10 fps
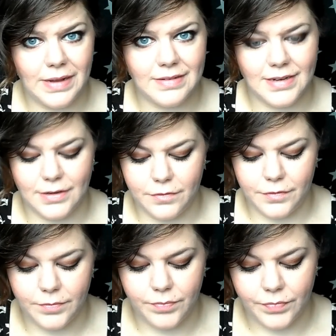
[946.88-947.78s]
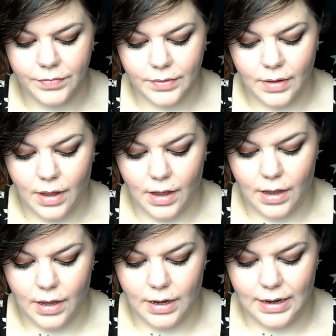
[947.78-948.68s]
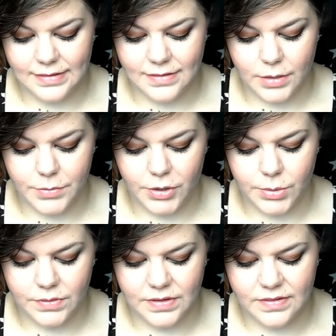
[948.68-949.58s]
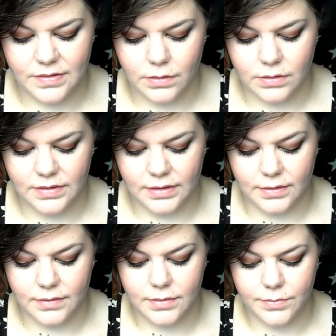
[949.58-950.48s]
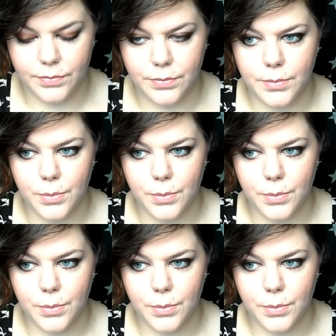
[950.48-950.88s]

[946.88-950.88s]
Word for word: Repetitive. Uh, last time that you were insulted.